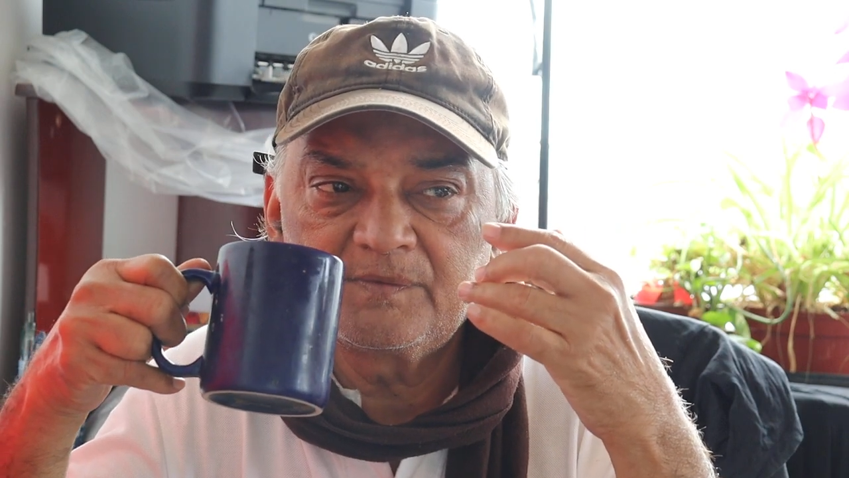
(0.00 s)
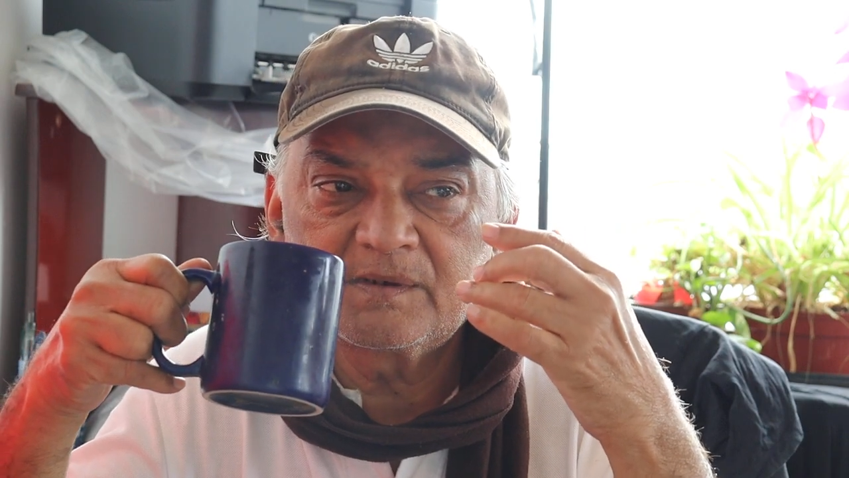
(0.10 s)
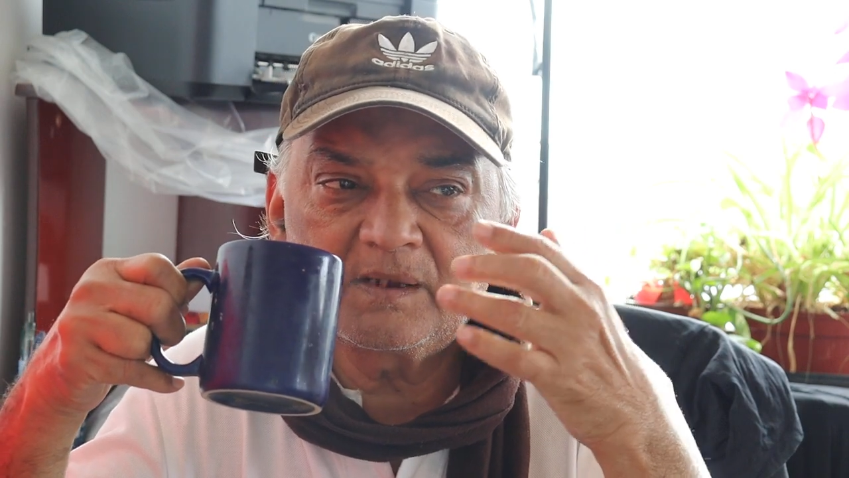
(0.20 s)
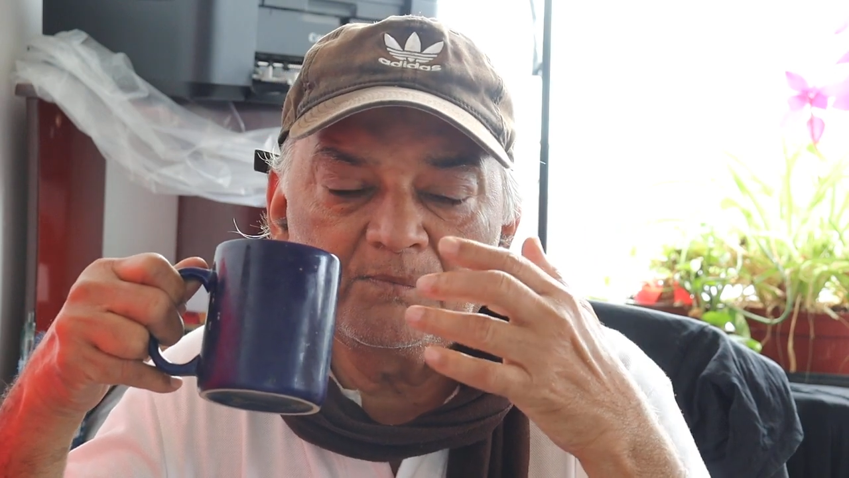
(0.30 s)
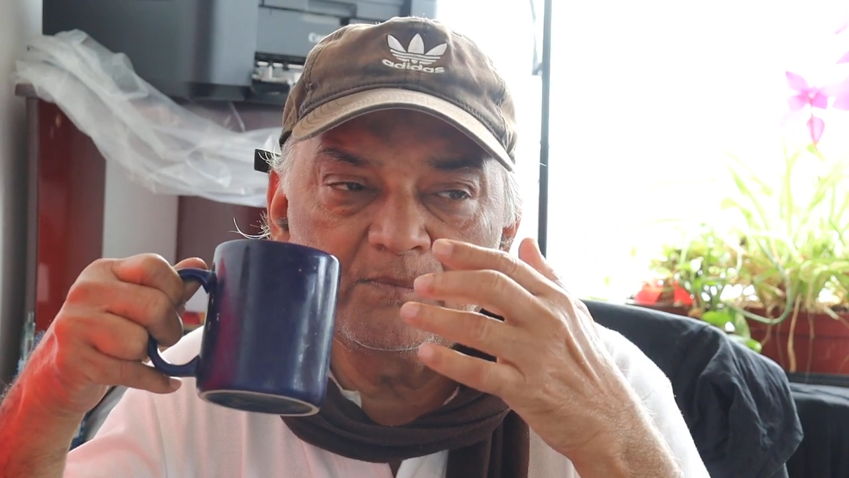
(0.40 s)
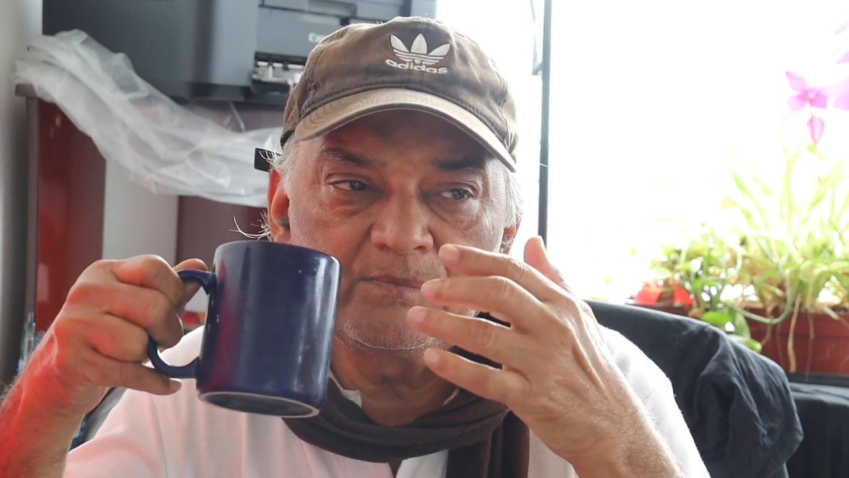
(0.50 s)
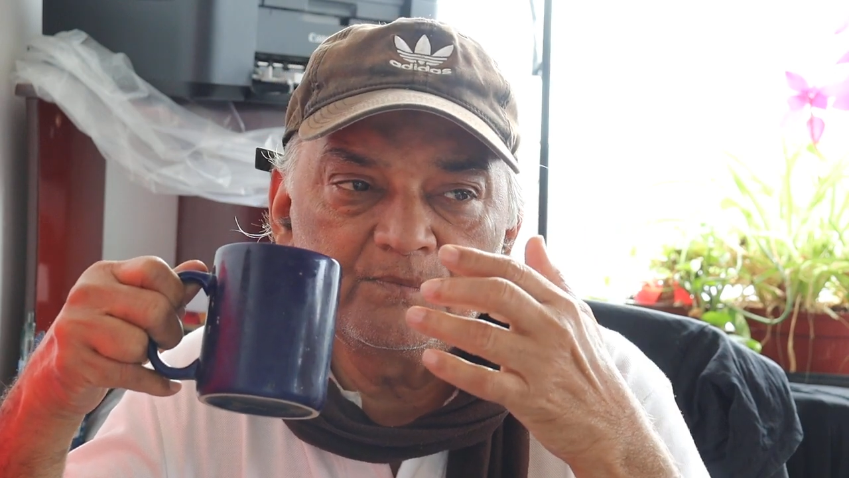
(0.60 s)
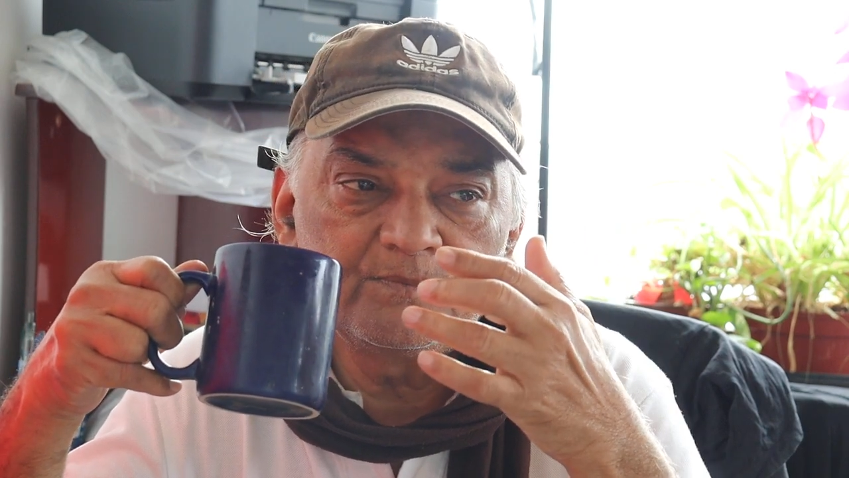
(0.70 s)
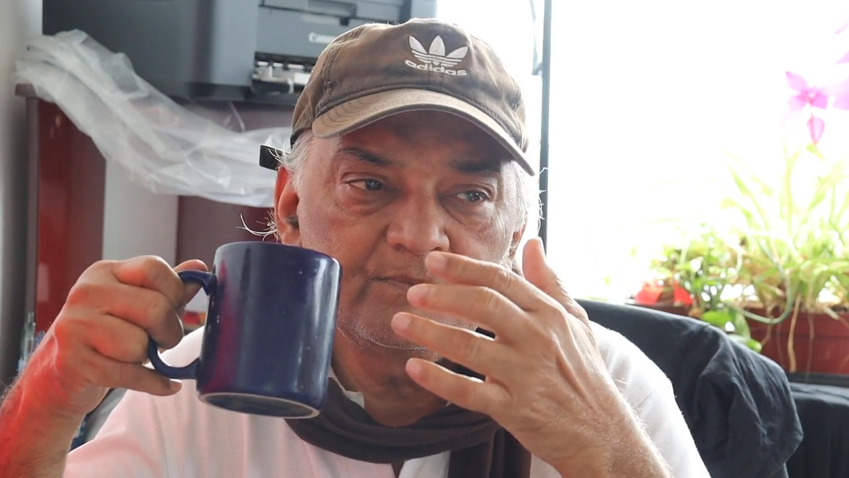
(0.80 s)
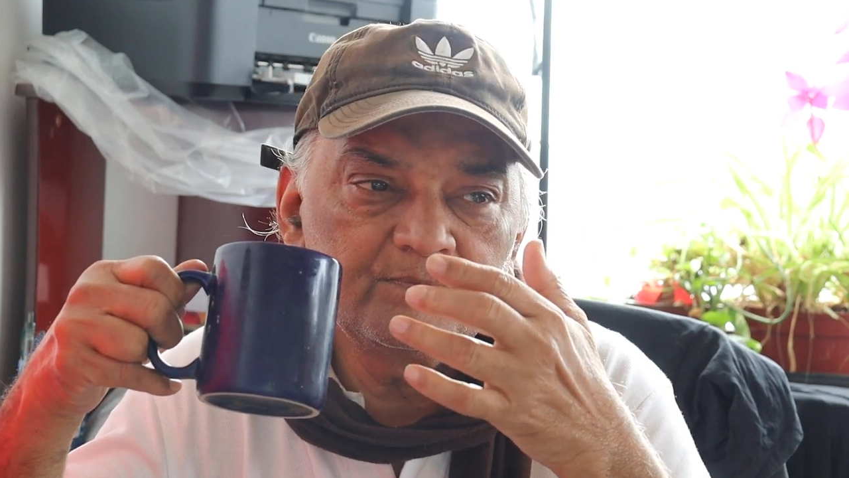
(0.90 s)
some
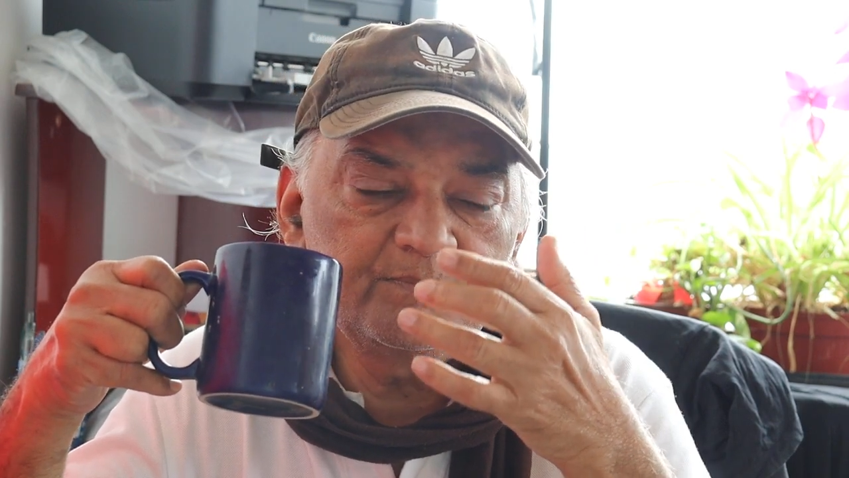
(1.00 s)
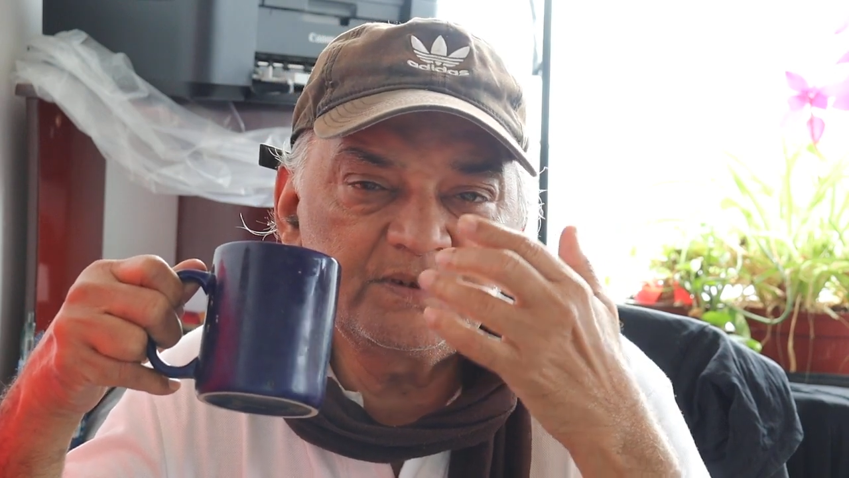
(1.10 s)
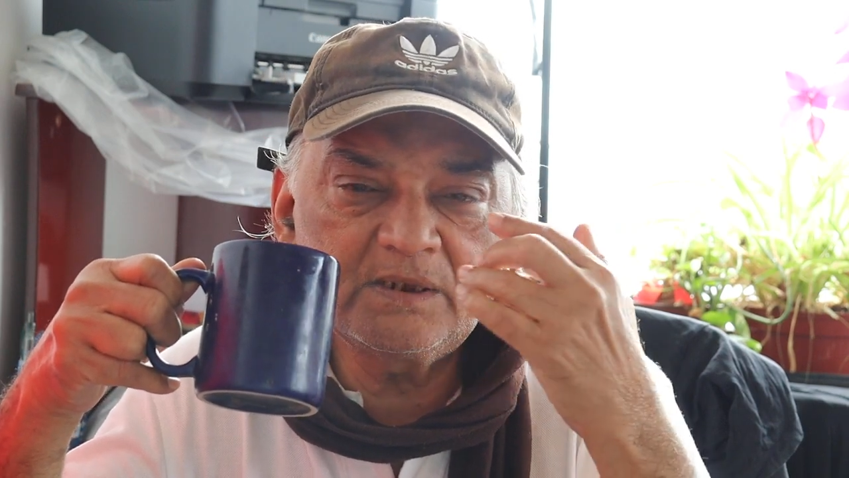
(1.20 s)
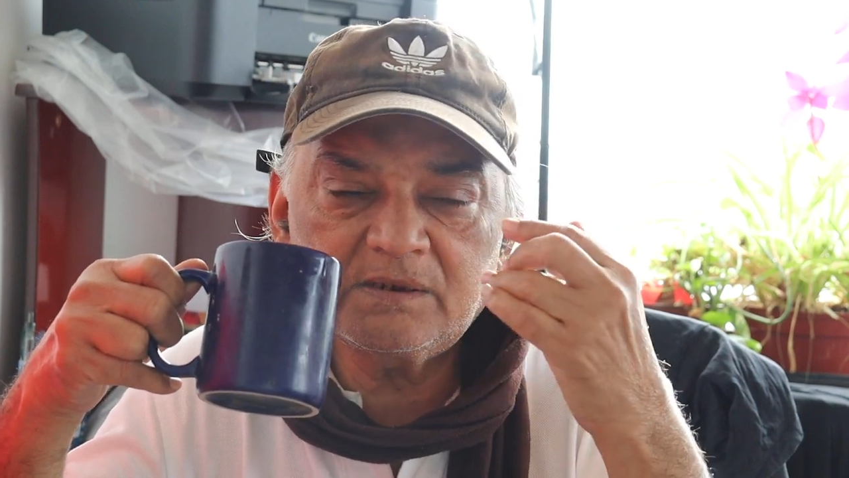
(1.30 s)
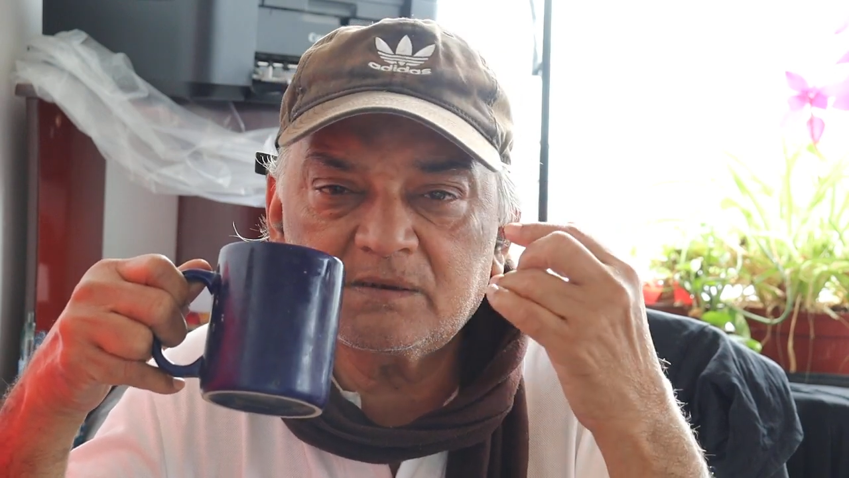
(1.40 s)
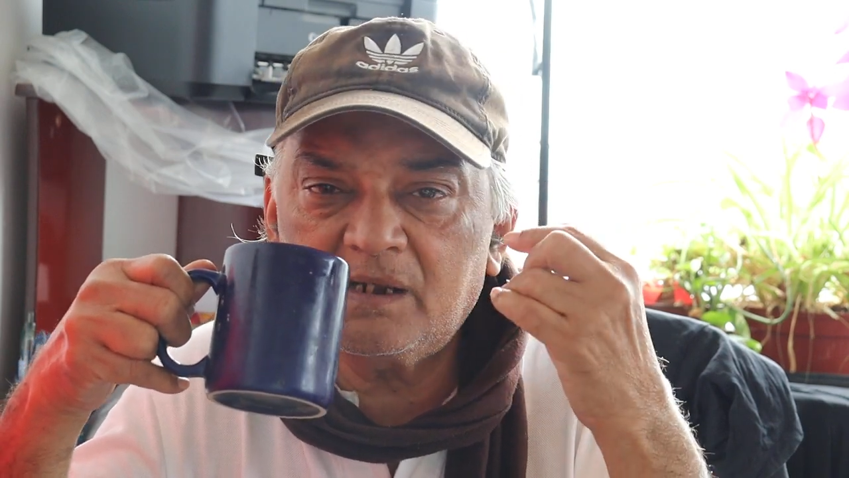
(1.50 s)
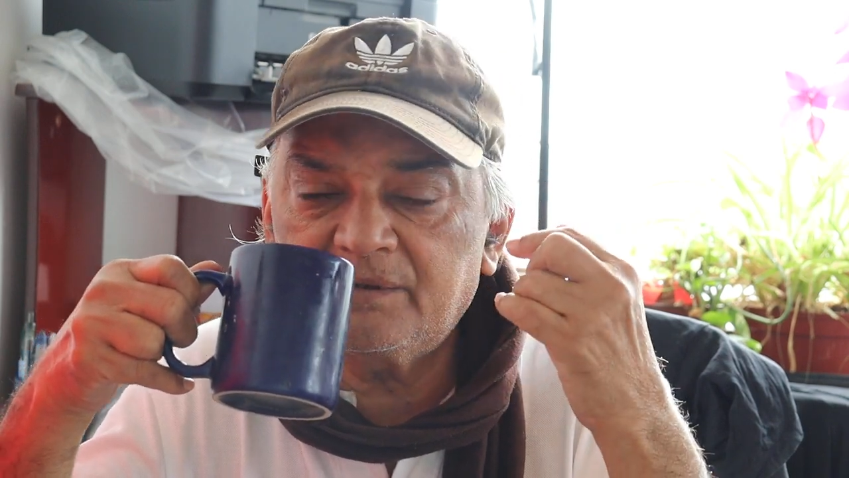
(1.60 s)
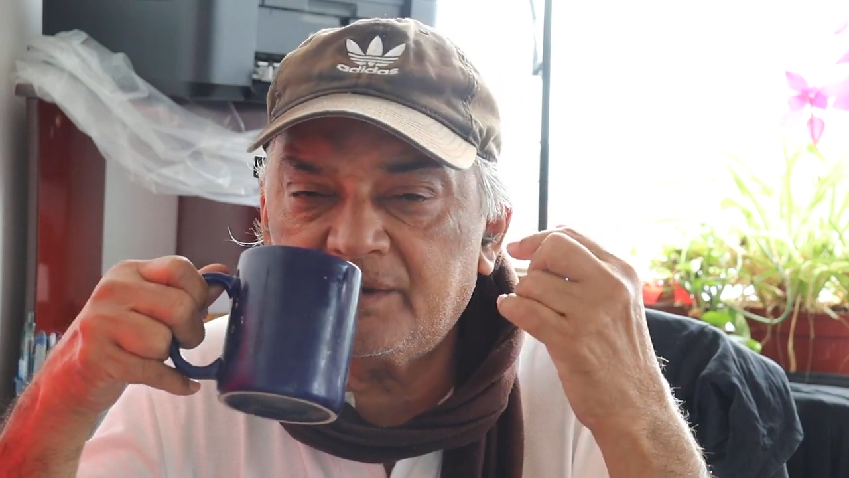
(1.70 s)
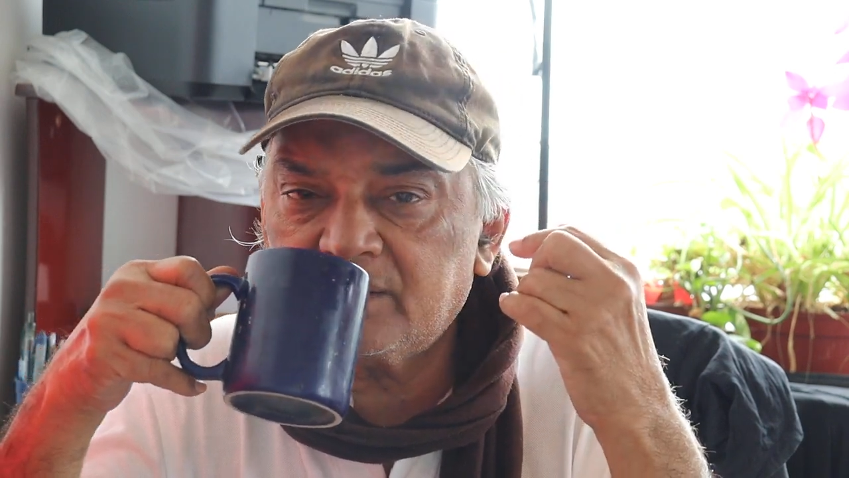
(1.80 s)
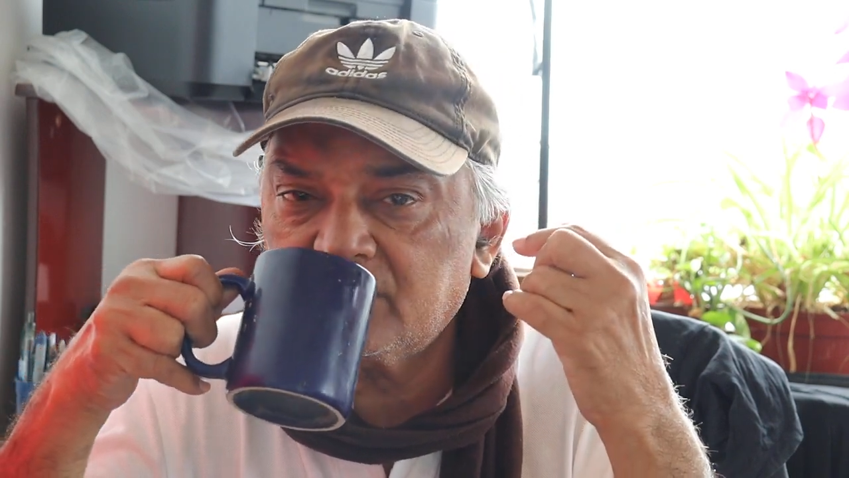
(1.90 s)
business
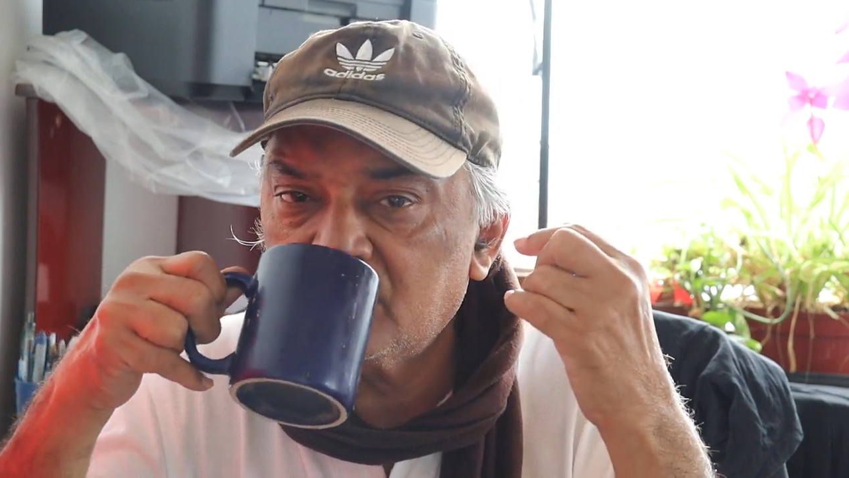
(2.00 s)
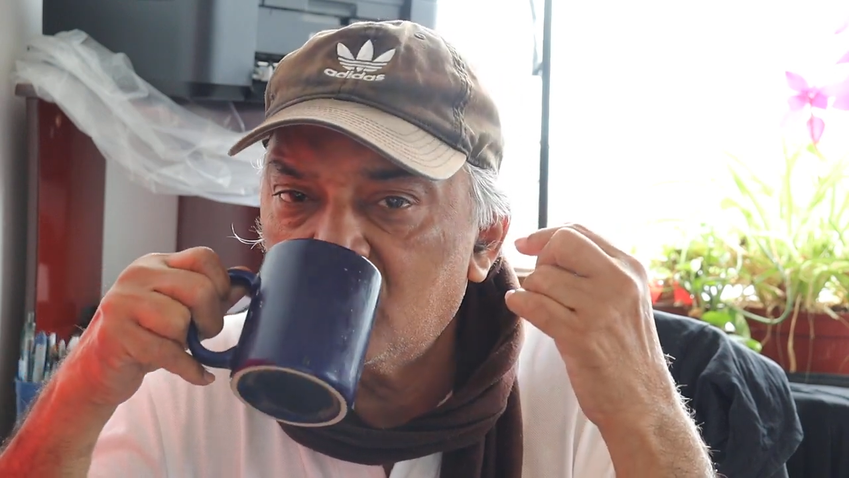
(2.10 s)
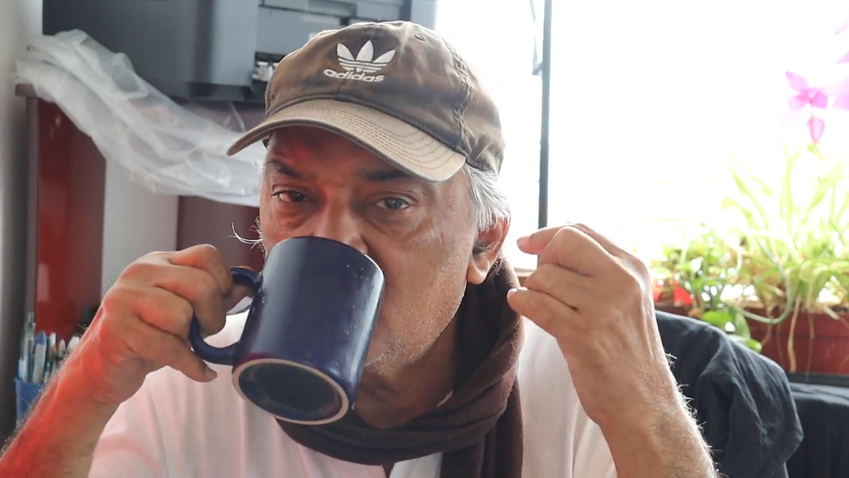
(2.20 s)
contract.